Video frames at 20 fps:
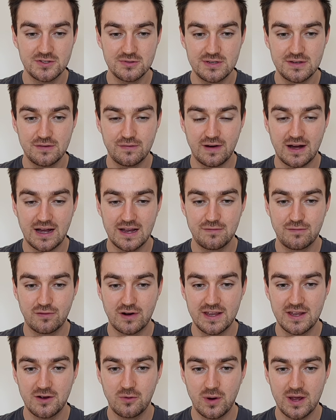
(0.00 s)
to e5
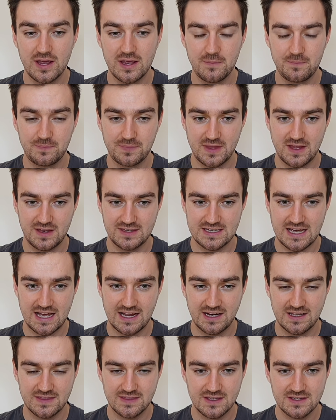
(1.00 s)
right away,
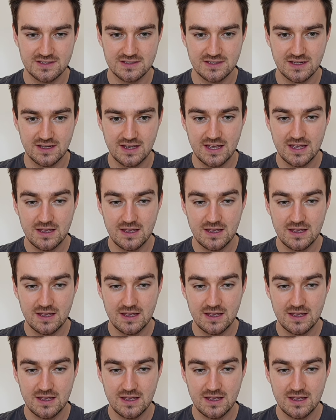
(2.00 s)
attacking this,